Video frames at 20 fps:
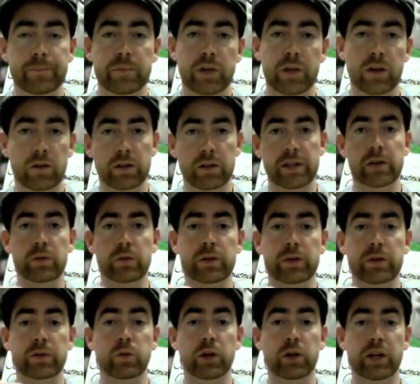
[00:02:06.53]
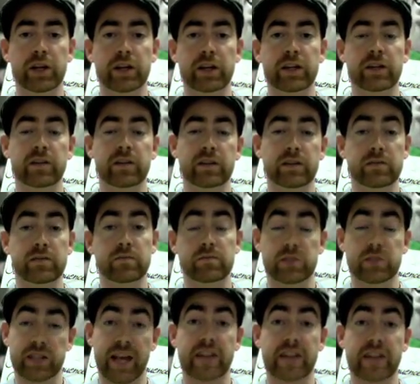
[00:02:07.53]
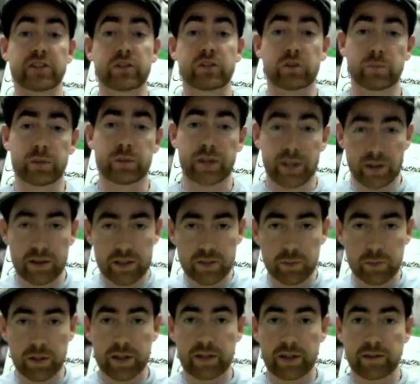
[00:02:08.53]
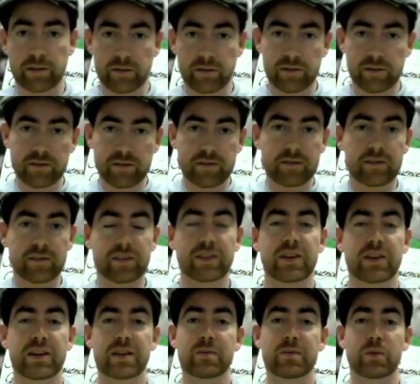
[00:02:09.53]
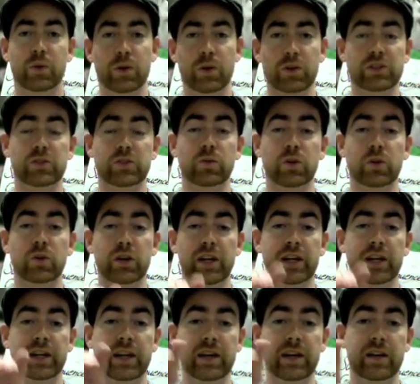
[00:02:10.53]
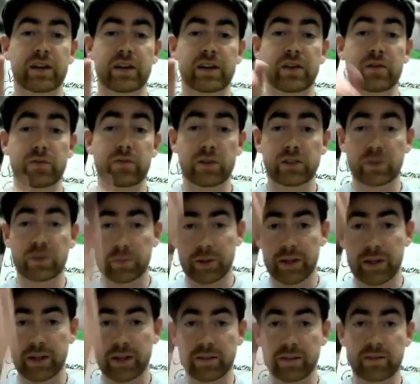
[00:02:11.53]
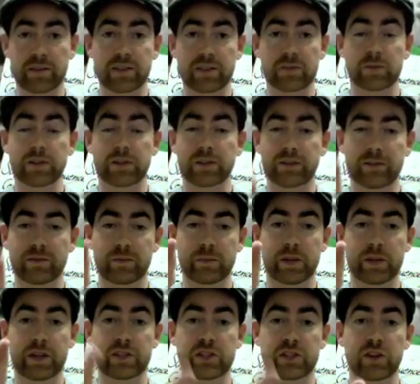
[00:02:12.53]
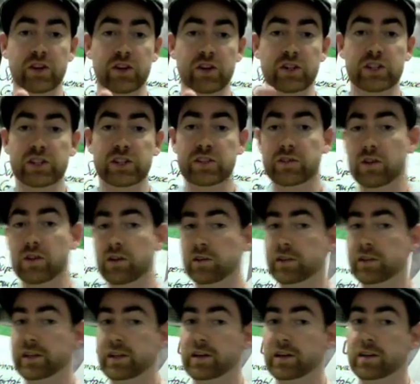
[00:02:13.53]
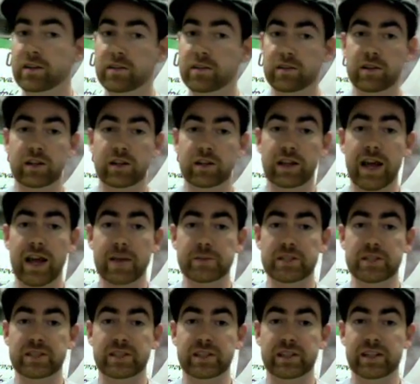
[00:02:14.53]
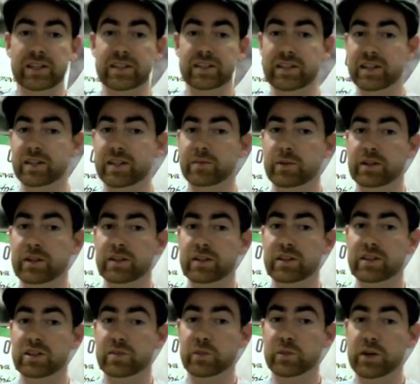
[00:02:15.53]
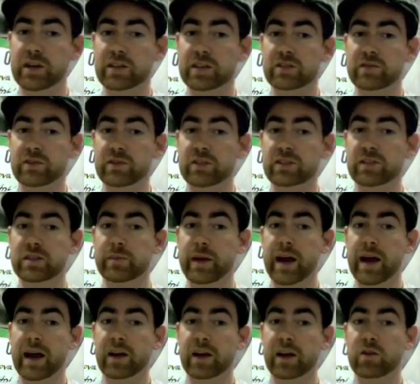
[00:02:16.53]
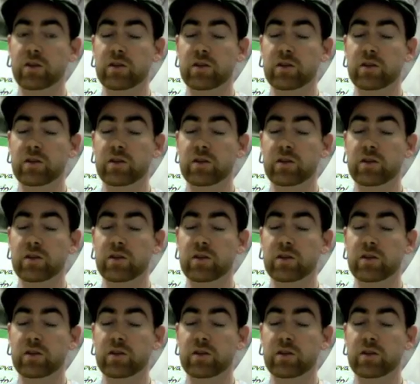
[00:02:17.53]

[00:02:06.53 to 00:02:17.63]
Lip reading: Not only are we working in the sagittal plane, this plane, we're also working in the frontal plane, this one, because your arch not only collapses to the inside, but it spreads front to back.